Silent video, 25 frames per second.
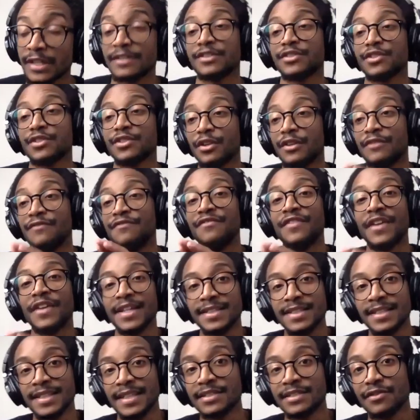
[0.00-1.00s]
and start
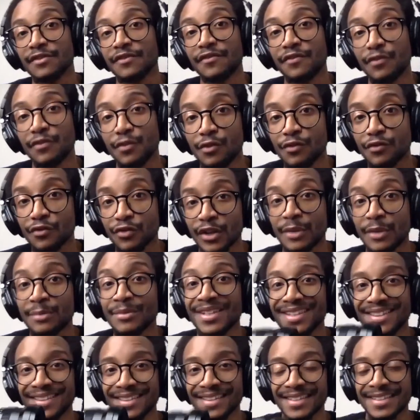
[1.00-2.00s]
investing into full
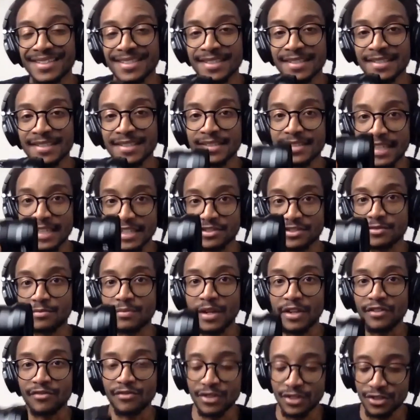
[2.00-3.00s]
frame lenses. That's the
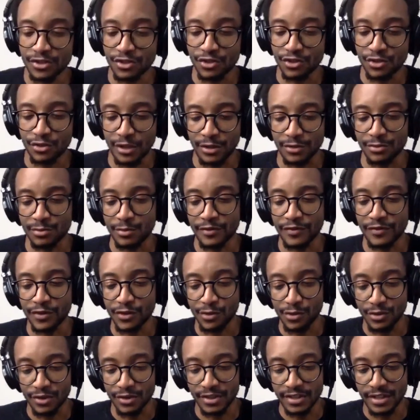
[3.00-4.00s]
main reason too, I was moving
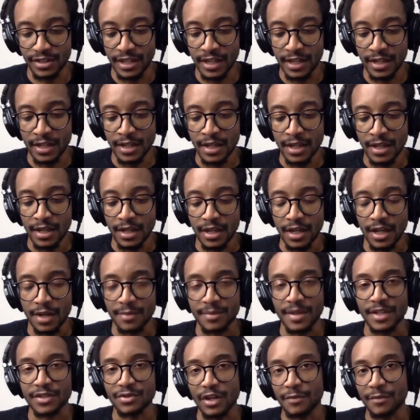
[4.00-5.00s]
towards that.
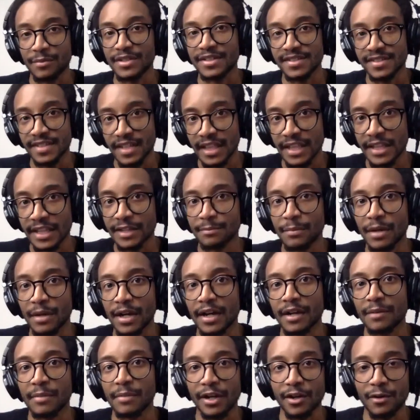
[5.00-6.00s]
That's why I've been selling
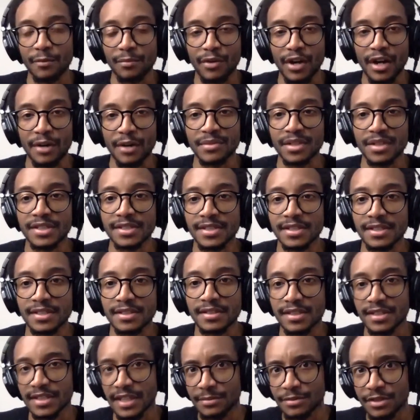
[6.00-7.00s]
my microprime lenses
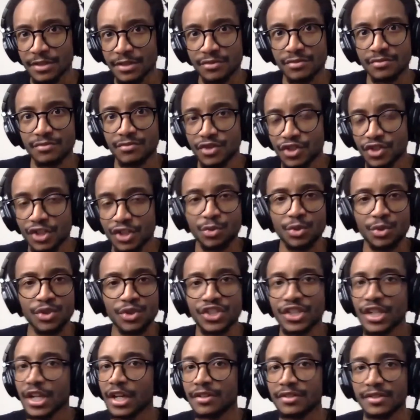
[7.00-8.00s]
because I'm just
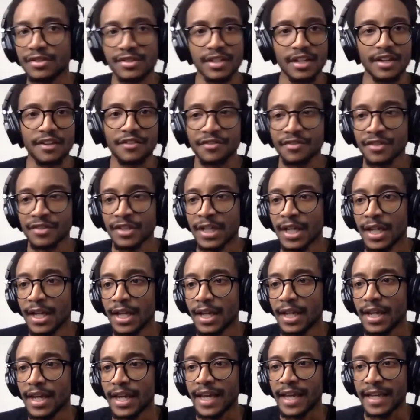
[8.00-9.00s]
switching out stuff.
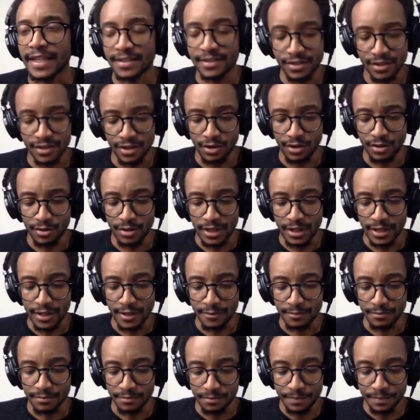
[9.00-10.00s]
And so